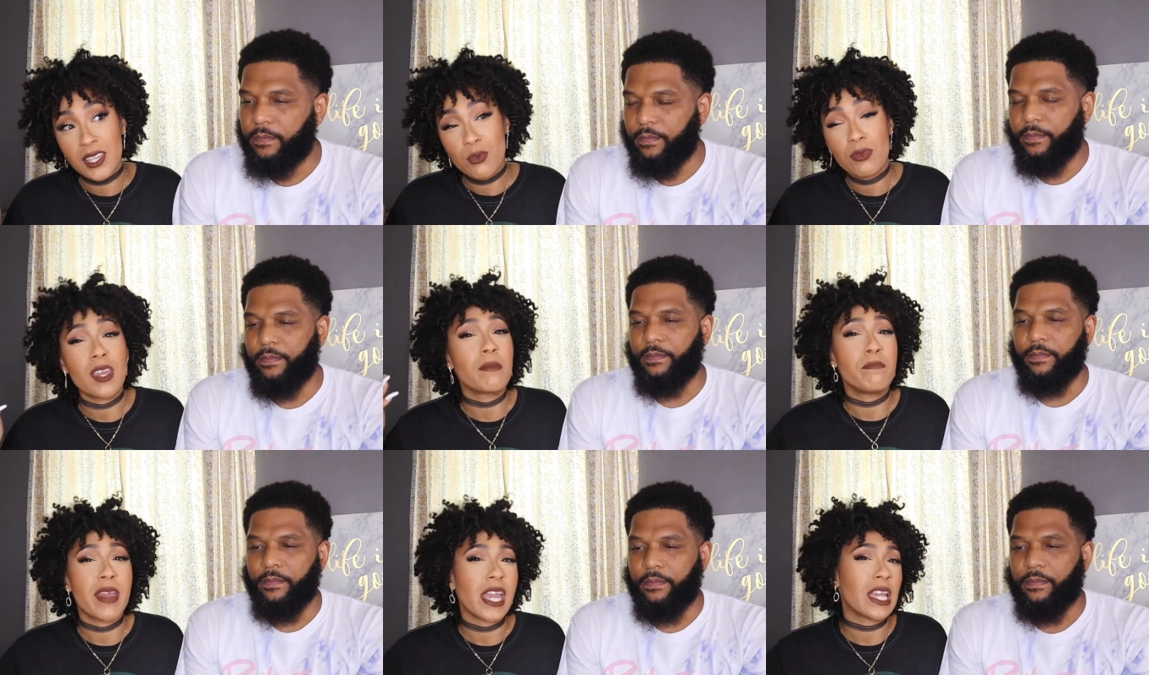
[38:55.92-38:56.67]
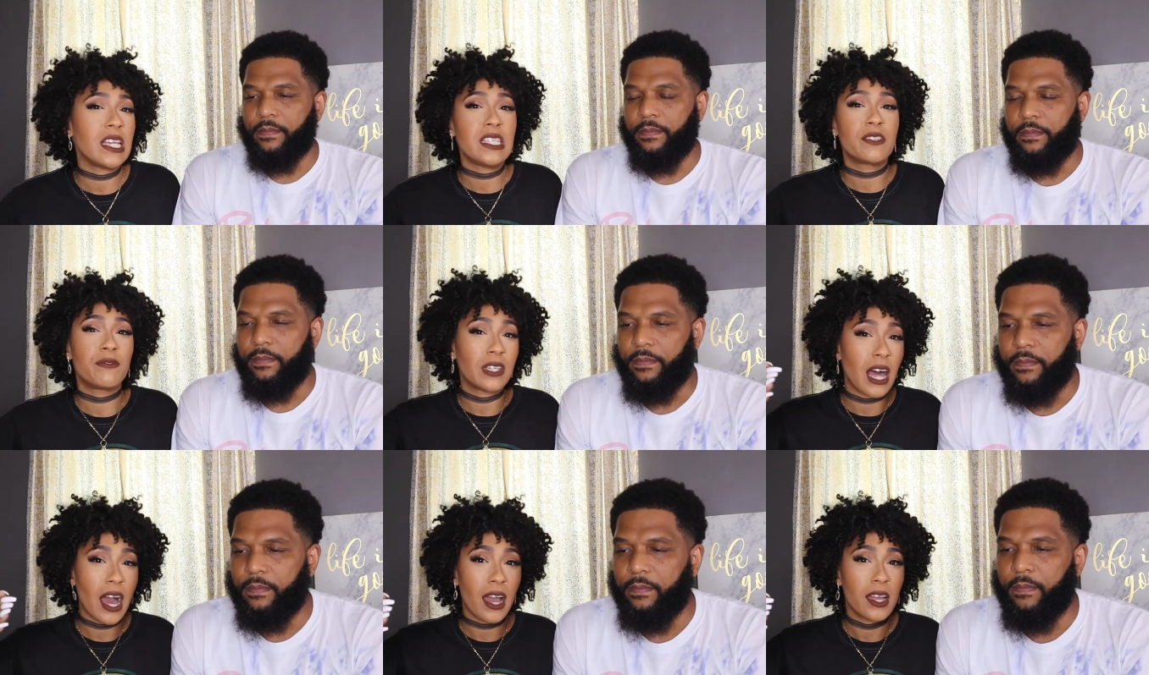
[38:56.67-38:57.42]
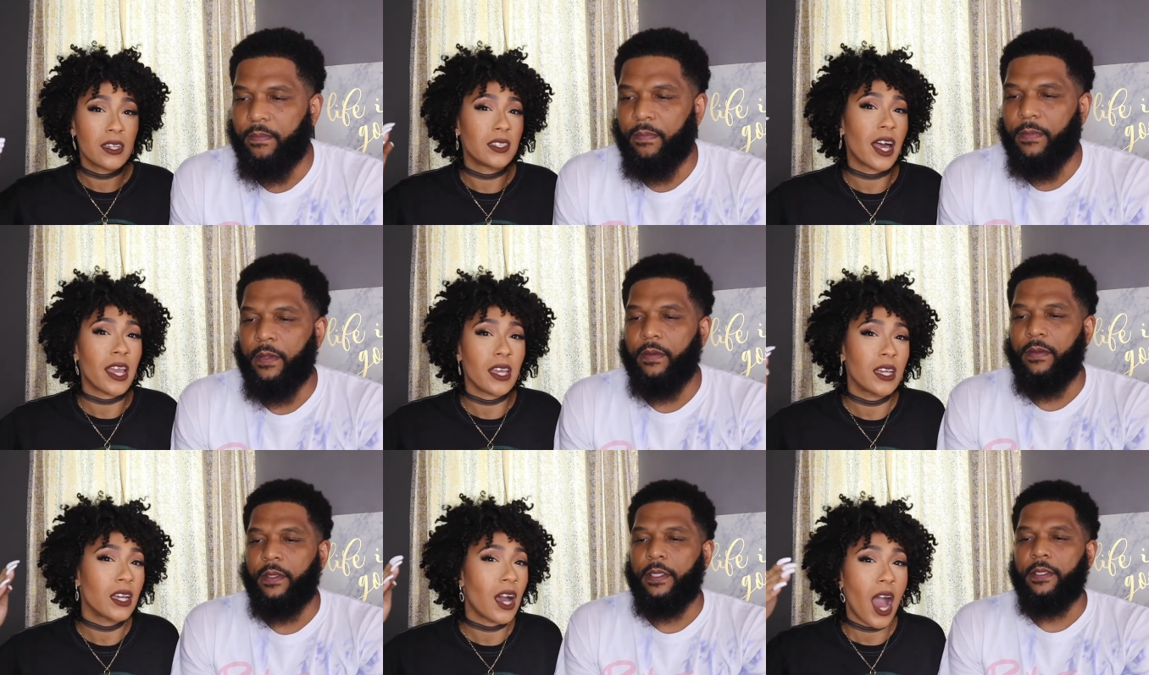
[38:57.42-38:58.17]
Speaker 1: and you think, "Man, he's fly.
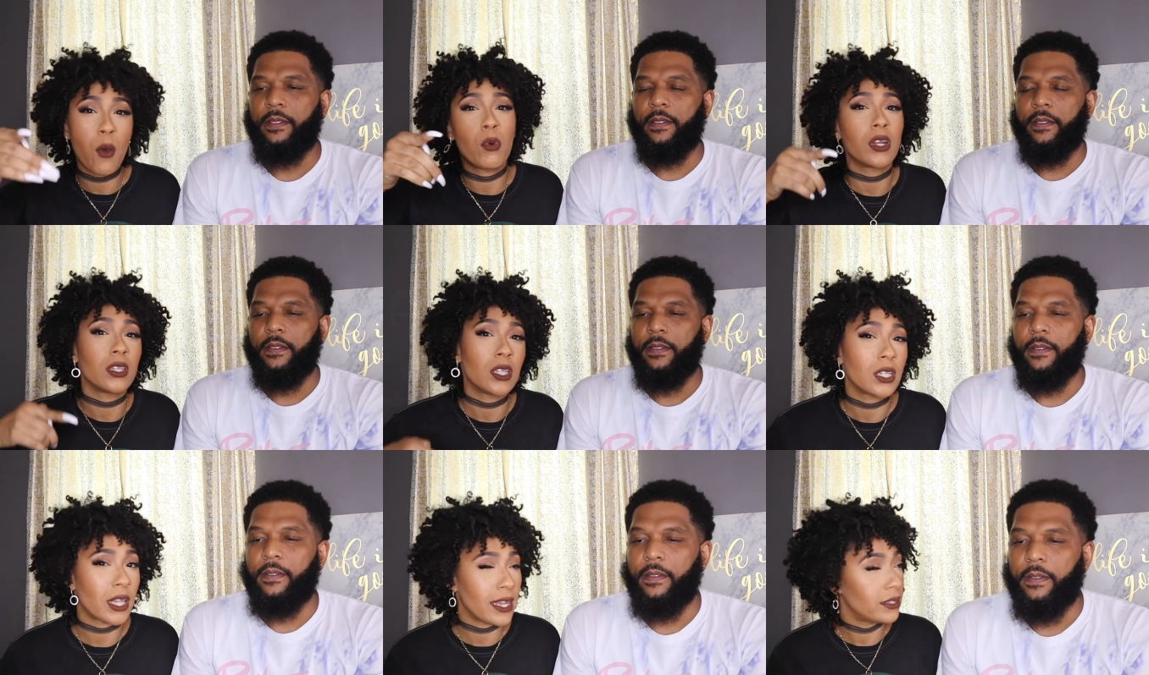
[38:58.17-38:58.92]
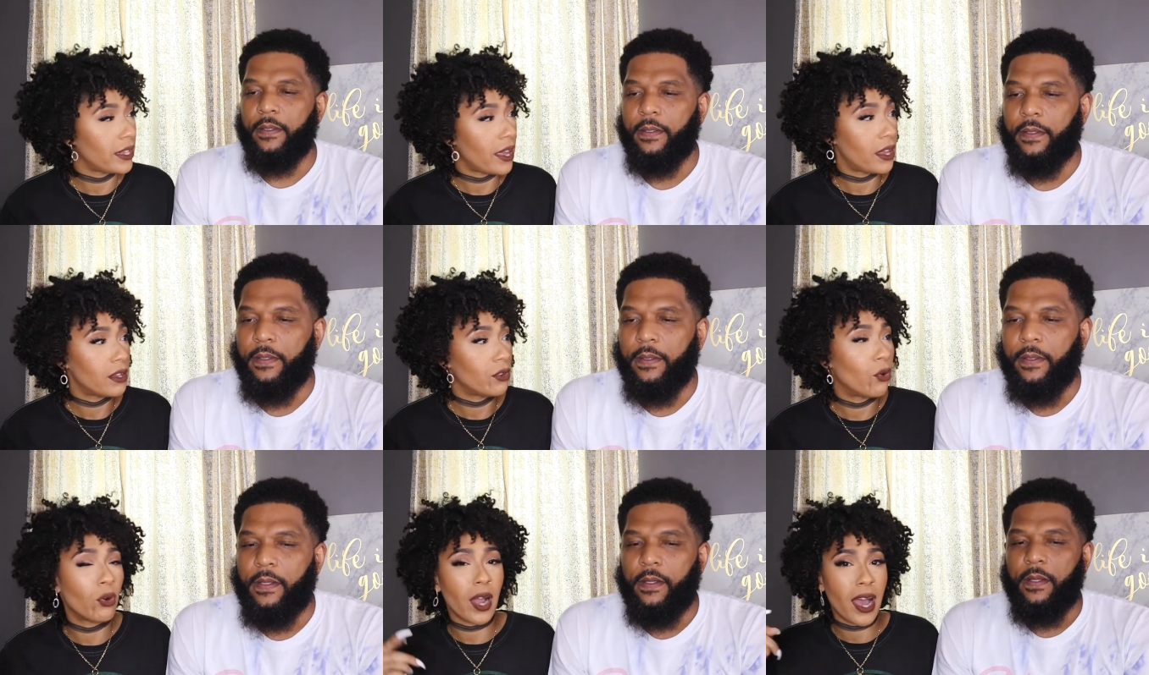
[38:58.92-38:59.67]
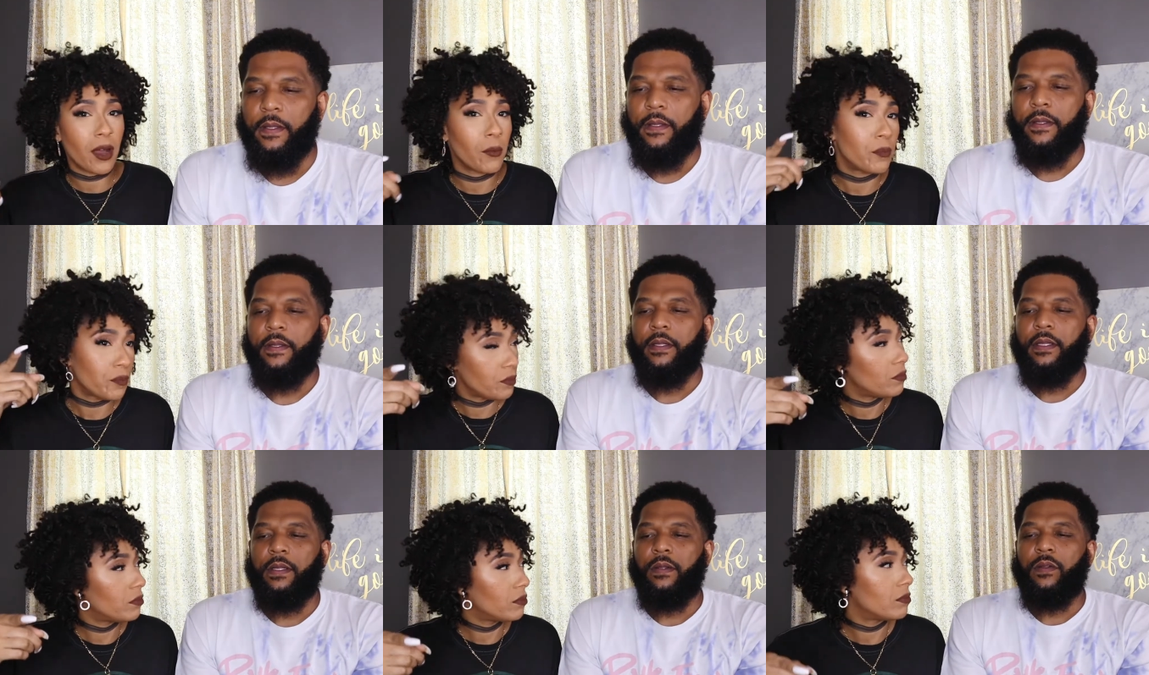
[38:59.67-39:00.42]
Like I want to look like that." Or I
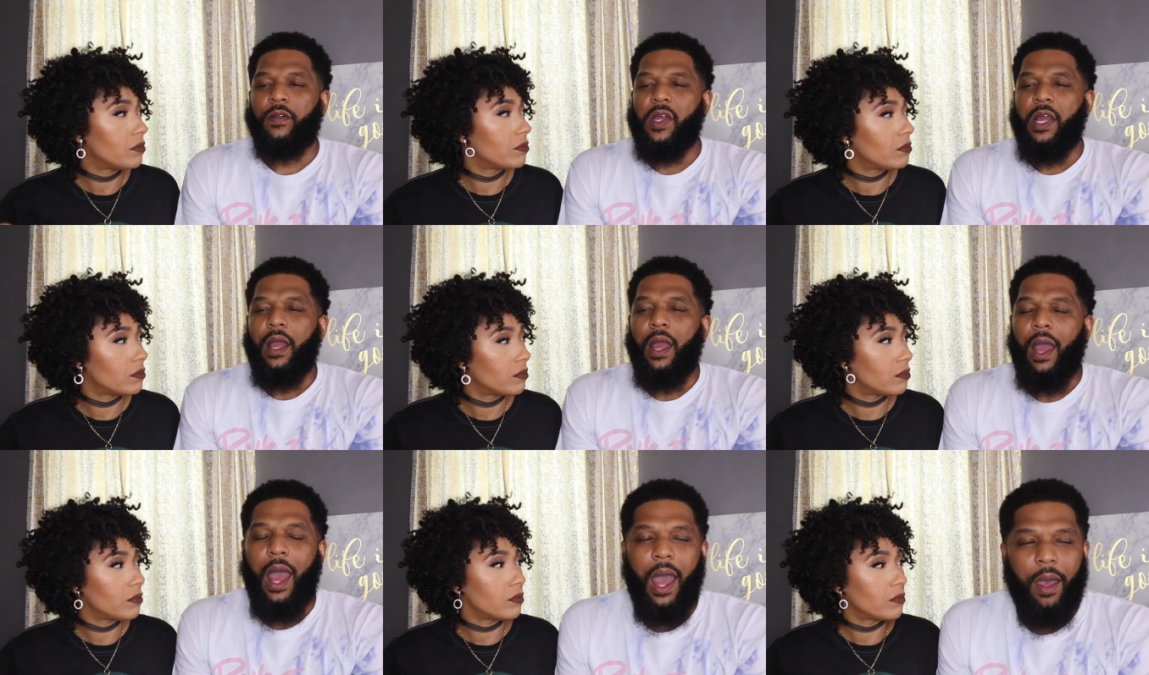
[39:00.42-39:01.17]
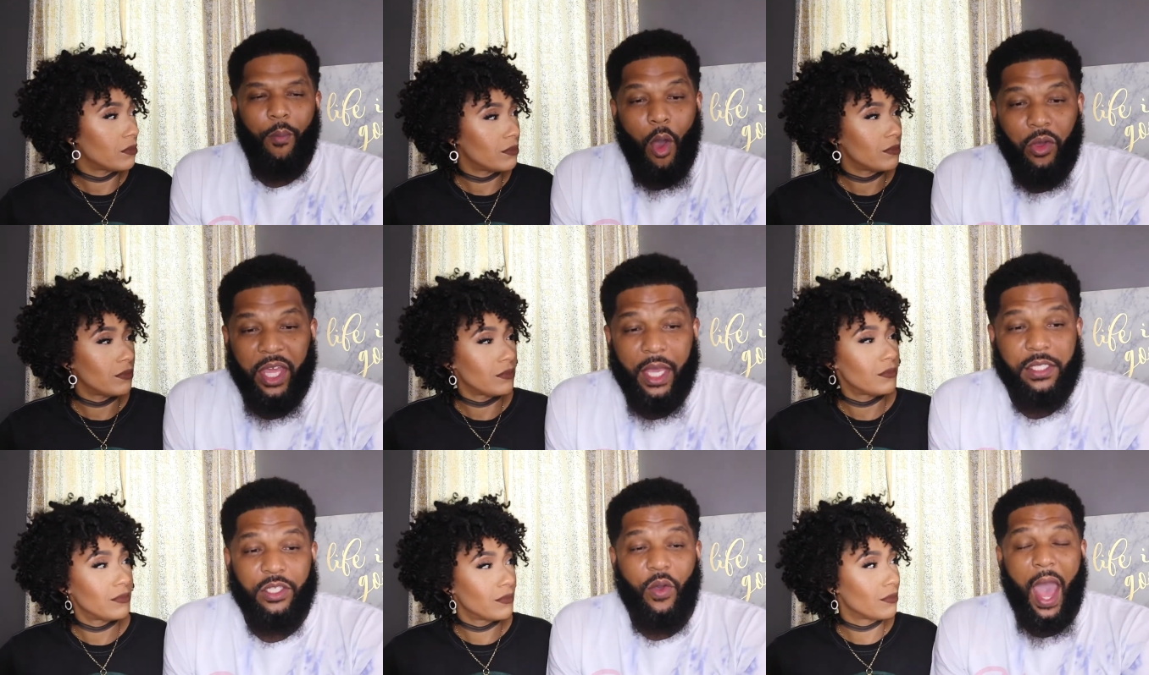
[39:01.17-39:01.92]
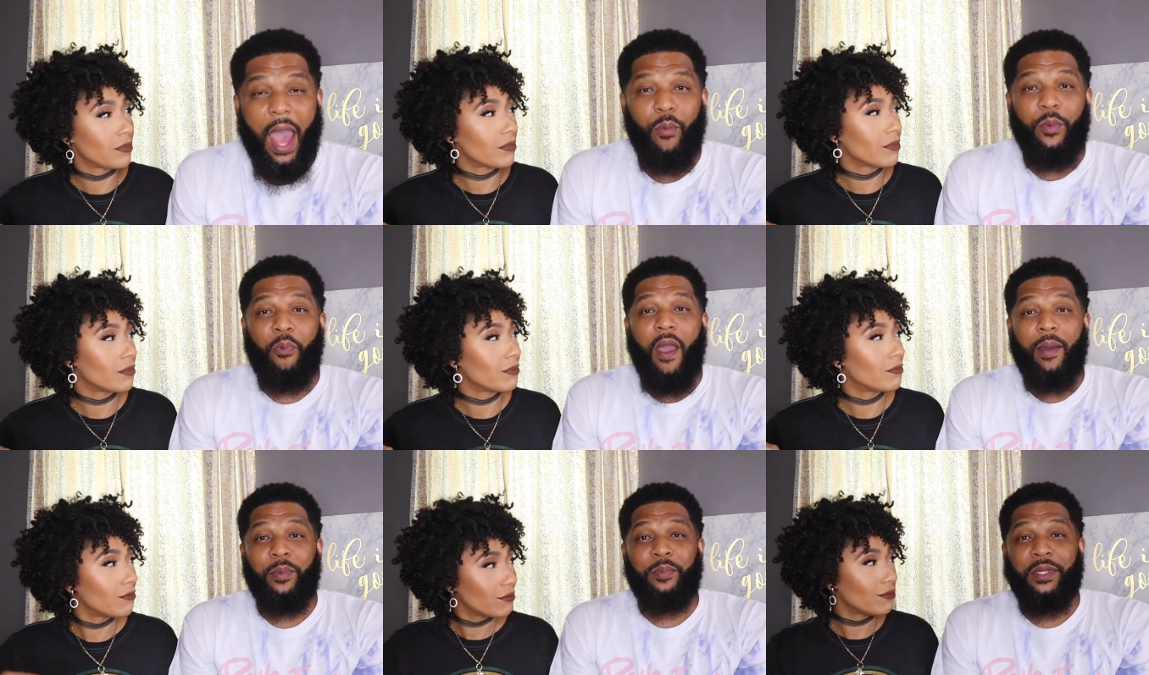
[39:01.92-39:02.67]
Speaker 2: um okay, so I would
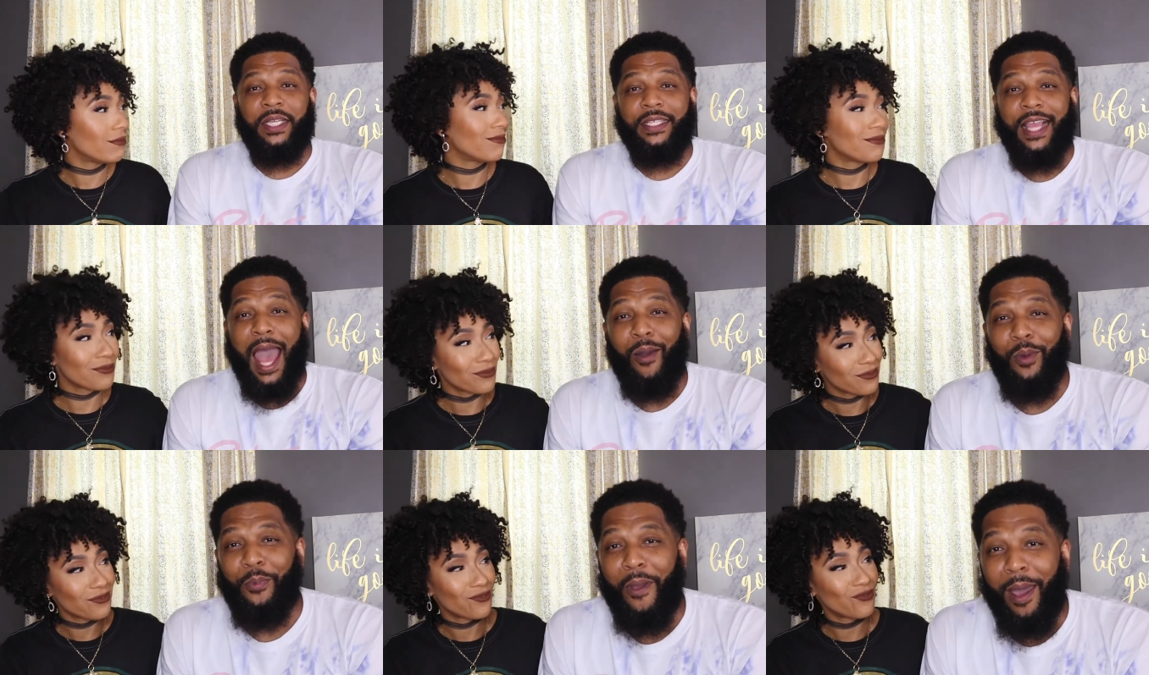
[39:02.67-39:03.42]
probably I would